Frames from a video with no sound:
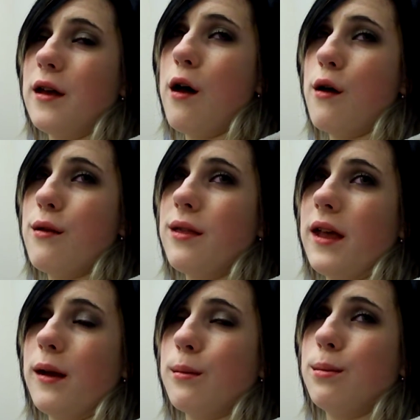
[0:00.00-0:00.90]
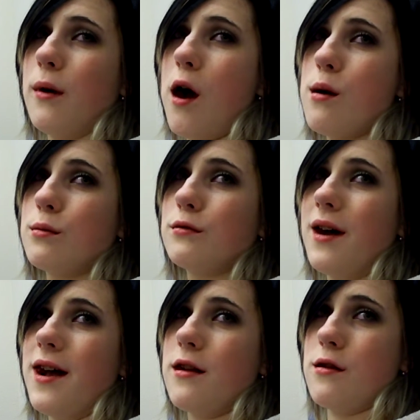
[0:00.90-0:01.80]
all in like barbed
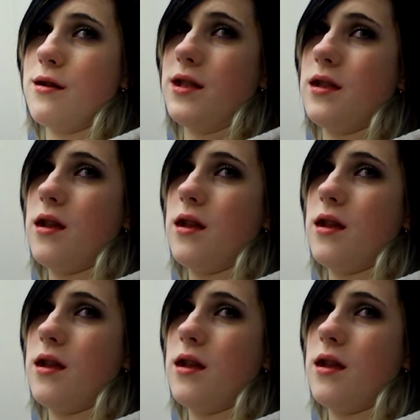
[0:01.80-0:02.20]
wire and